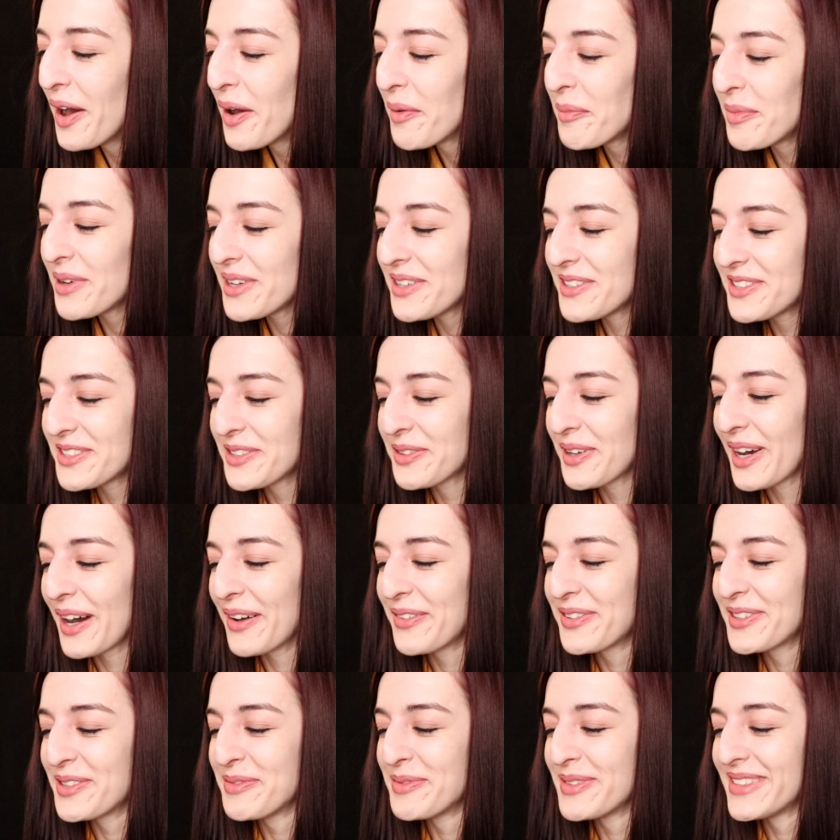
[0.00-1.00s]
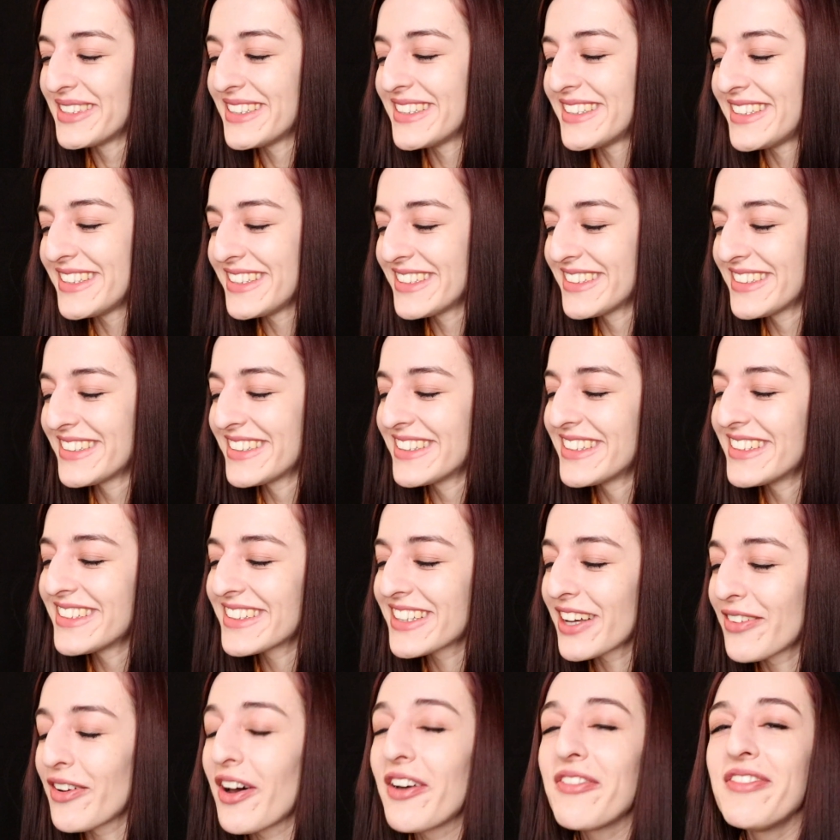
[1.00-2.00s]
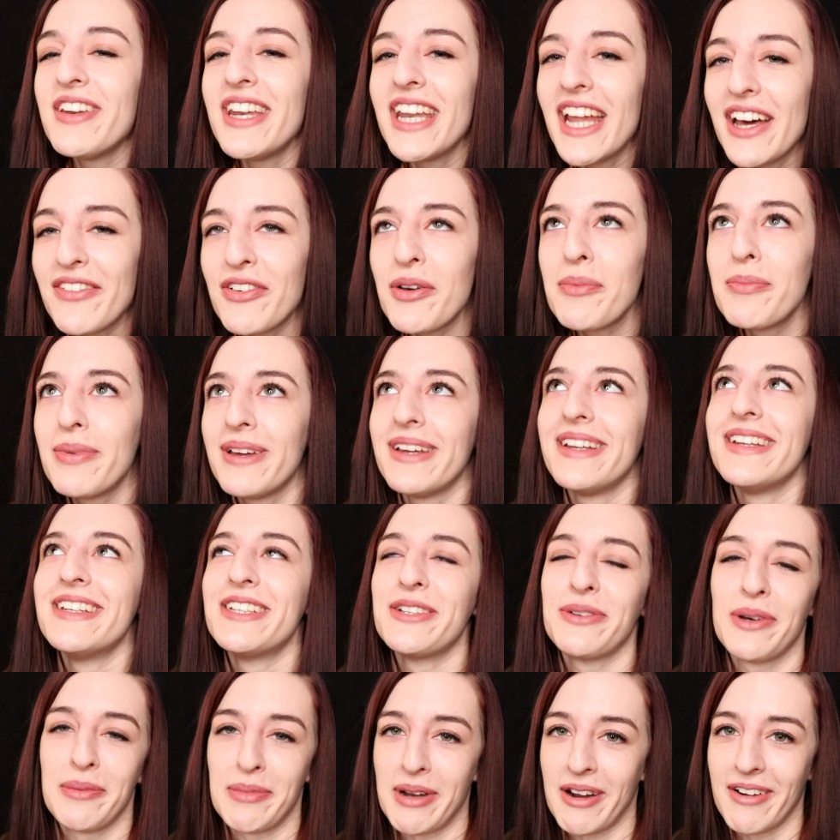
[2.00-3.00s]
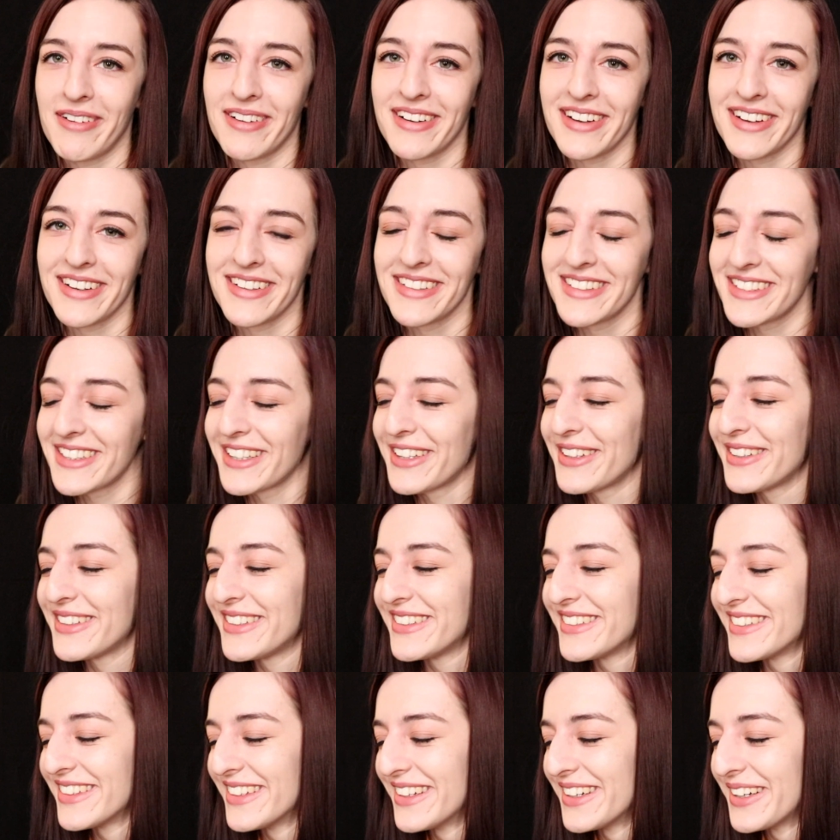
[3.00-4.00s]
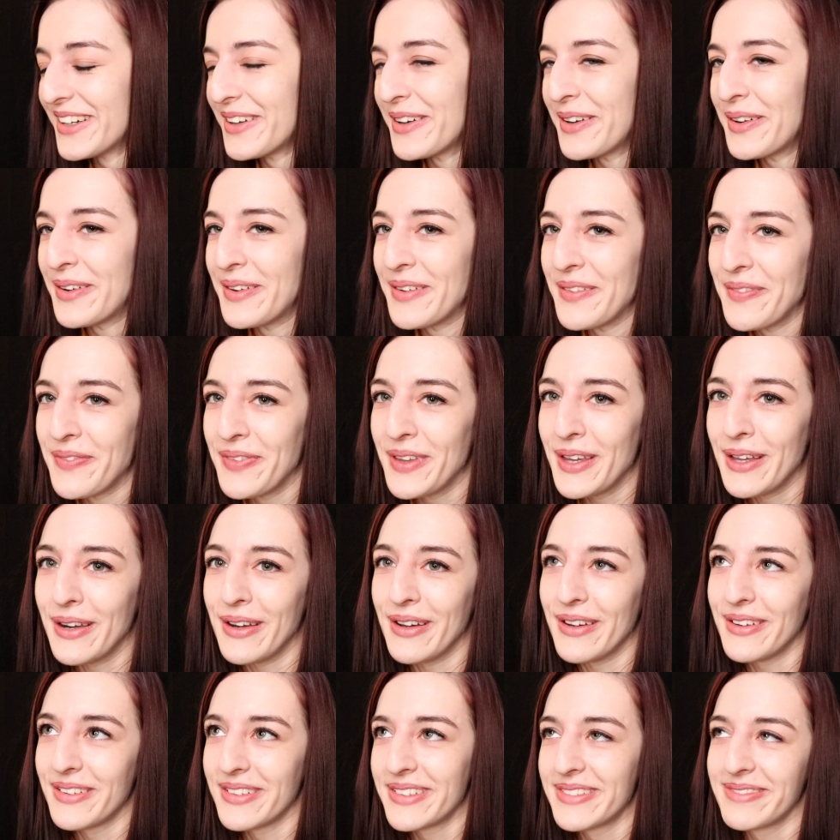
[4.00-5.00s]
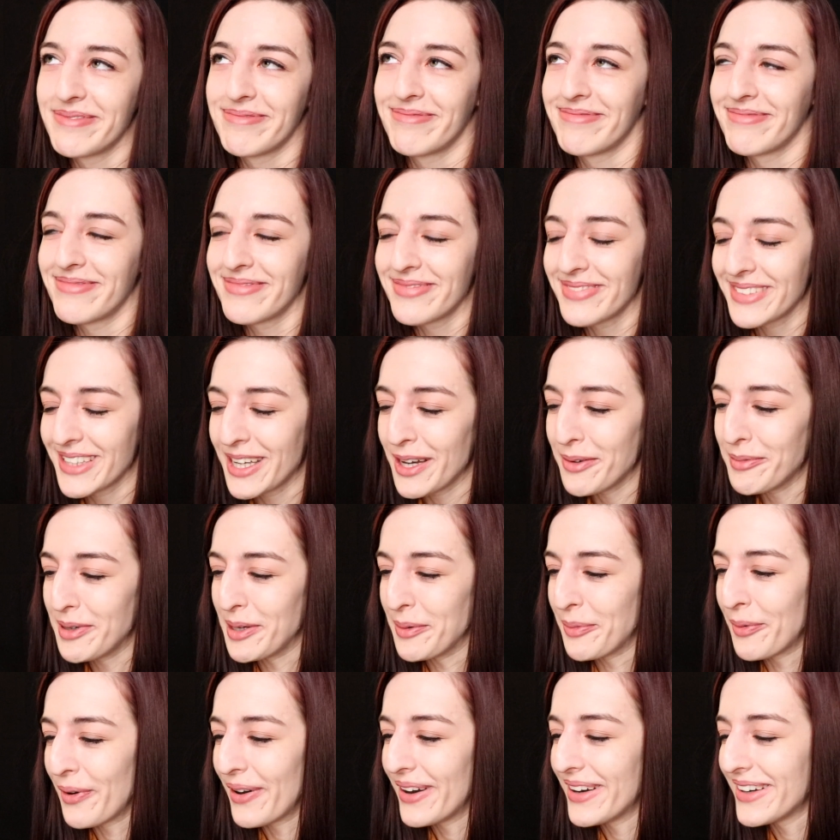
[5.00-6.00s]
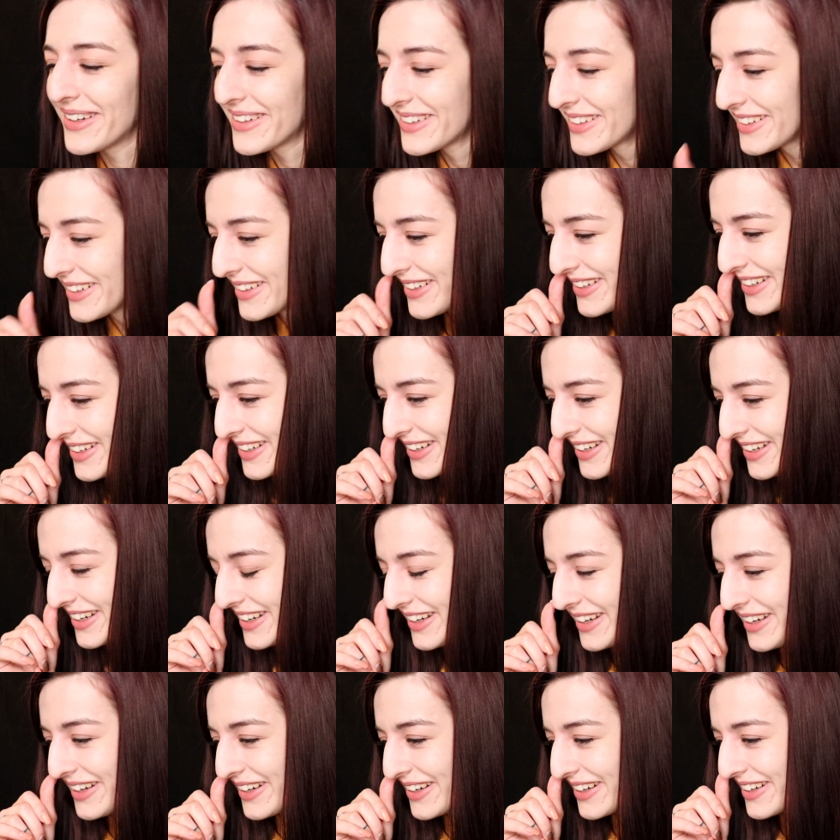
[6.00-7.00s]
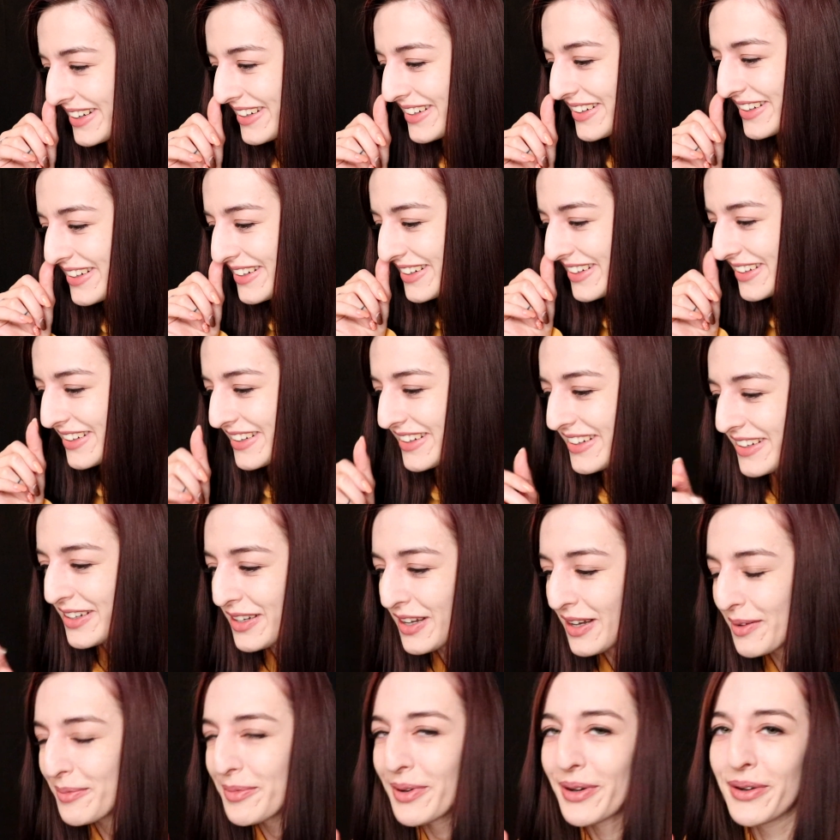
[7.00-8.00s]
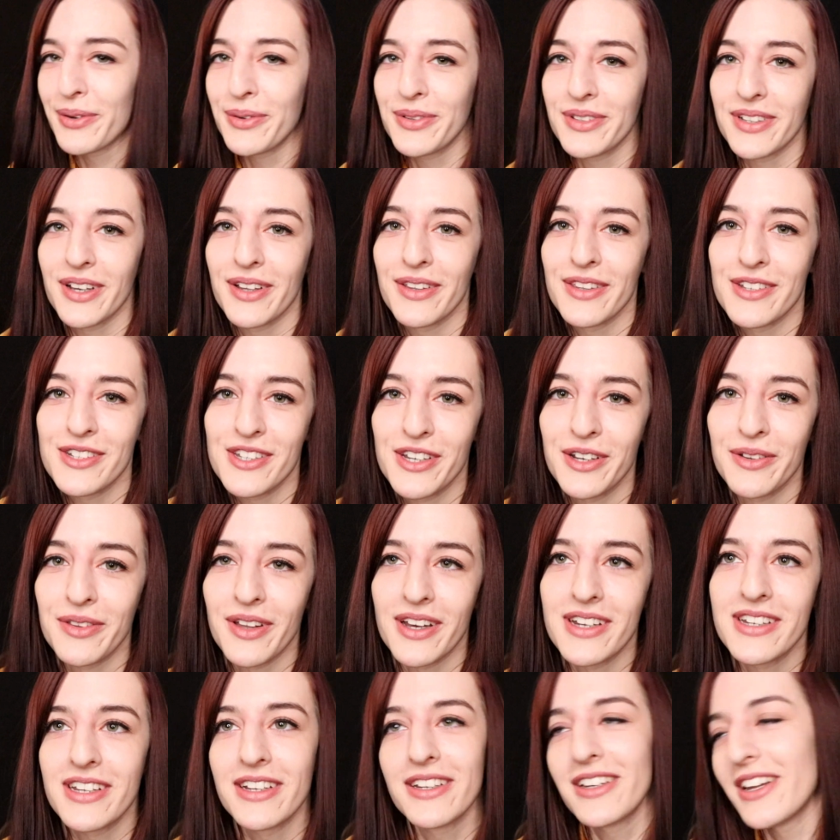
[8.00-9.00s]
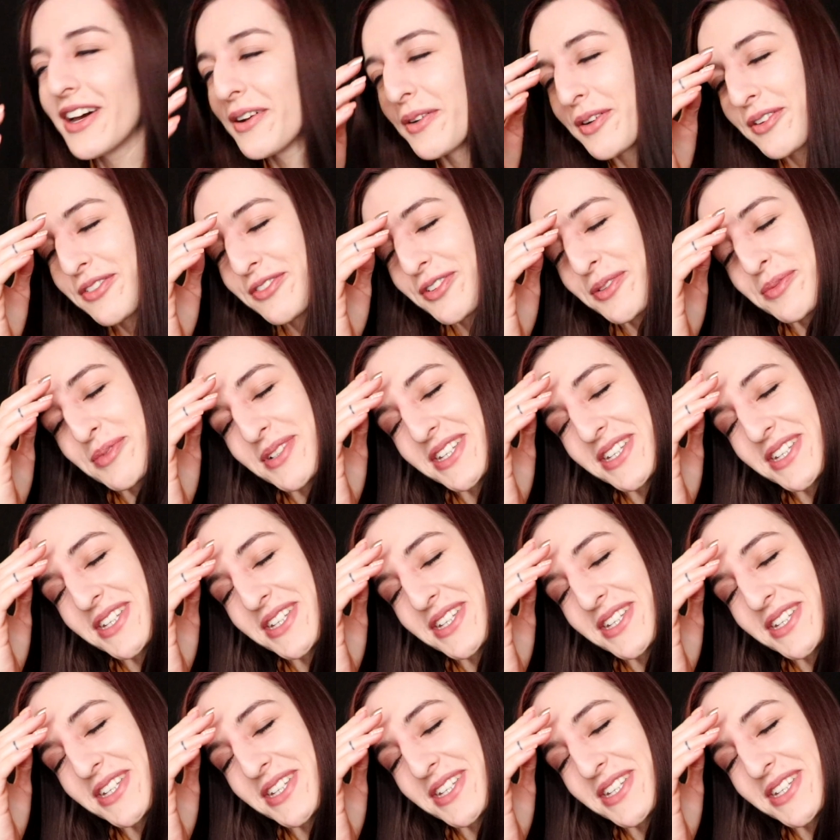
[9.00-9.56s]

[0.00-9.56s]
But you still have some cities to discover. I've never been to America, so, you know, cut me a break. But also the 2 that I did know are from